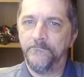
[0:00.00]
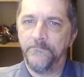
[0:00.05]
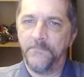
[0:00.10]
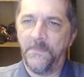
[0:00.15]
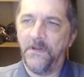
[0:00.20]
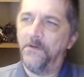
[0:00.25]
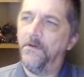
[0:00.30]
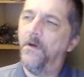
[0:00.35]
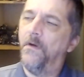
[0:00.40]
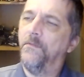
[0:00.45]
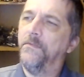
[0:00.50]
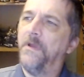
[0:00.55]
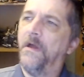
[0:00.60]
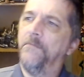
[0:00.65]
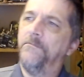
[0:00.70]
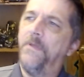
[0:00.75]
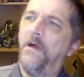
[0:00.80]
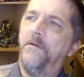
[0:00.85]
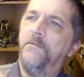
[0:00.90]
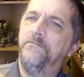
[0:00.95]
"Oh,
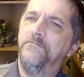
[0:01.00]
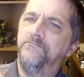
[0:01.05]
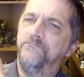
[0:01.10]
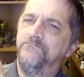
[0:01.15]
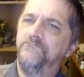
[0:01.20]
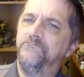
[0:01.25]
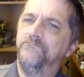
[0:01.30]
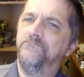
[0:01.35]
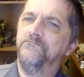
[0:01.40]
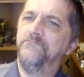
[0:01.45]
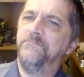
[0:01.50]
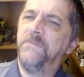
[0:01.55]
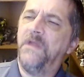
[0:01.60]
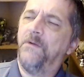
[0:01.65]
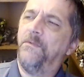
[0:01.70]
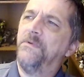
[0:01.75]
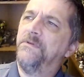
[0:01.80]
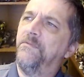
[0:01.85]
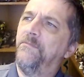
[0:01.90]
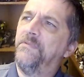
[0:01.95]
yeah, yeah,
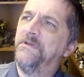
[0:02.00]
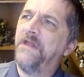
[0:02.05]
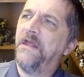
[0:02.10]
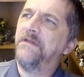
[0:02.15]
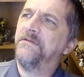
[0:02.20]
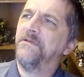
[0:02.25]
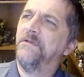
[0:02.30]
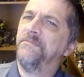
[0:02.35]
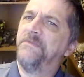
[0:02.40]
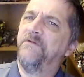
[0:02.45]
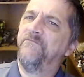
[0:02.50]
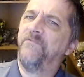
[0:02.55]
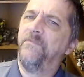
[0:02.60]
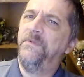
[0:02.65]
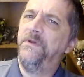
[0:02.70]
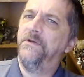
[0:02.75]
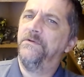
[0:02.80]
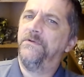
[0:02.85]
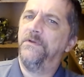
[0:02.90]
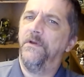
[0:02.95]
we'll take something from
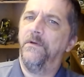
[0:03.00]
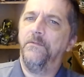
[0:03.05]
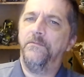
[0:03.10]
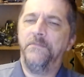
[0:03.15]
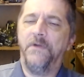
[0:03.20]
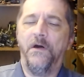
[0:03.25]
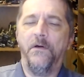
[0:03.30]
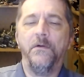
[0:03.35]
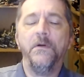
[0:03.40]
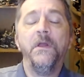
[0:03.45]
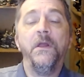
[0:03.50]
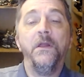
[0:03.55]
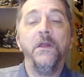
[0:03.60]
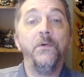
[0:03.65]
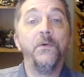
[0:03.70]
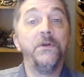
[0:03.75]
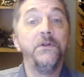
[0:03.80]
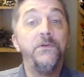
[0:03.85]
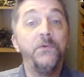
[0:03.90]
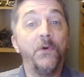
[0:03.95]
you, too." "Oh, you want
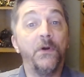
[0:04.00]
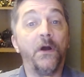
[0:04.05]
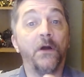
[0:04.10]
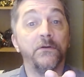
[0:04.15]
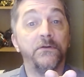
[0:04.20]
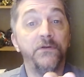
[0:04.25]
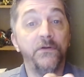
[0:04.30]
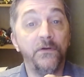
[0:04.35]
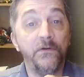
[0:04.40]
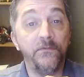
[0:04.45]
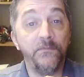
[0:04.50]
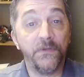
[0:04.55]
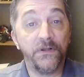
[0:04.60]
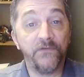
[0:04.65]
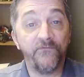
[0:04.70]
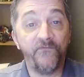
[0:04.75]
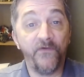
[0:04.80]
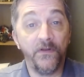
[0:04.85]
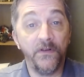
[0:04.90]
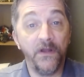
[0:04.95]
to do a cartoon, Mr.
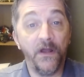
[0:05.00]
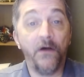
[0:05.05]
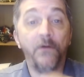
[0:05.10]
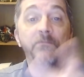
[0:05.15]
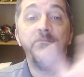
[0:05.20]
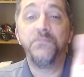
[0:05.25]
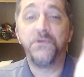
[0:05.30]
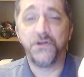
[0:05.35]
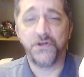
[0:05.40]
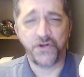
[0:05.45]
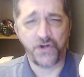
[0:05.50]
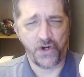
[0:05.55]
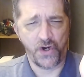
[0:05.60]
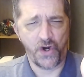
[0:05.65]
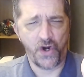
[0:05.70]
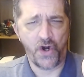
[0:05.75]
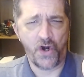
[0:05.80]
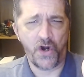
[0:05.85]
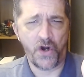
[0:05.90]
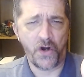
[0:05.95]
Folio?"
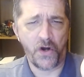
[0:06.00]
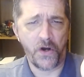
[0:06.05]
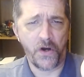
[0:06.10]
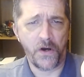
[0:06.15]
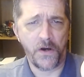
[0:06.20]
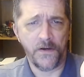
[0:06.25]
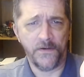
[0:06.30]
"Sure."